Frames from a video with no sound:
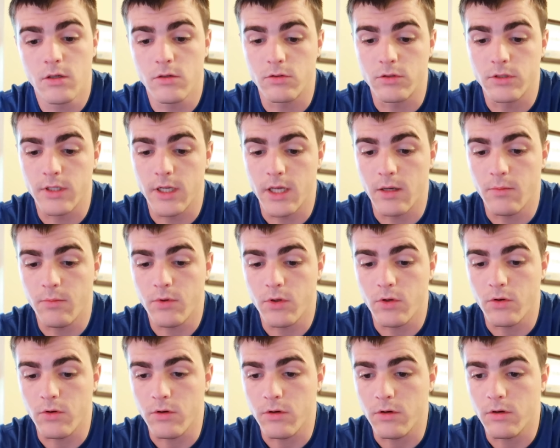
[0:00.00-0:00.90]
You'll stamp
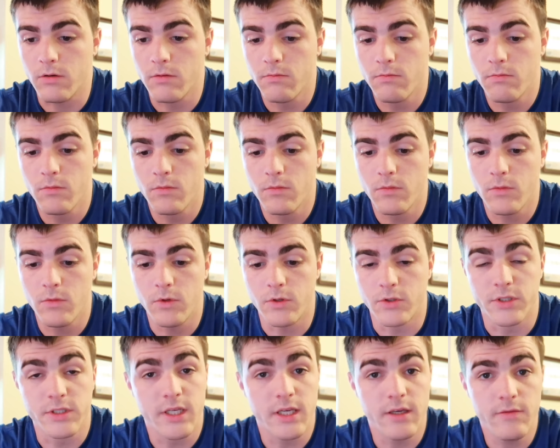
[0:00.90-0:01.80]
your
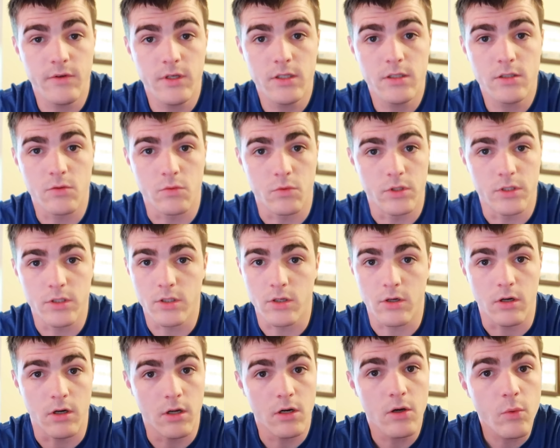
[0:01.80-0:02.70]
skivvies, which
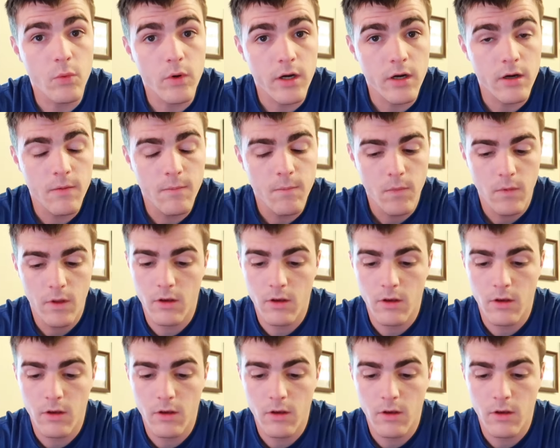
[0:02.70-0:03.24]
are underwear.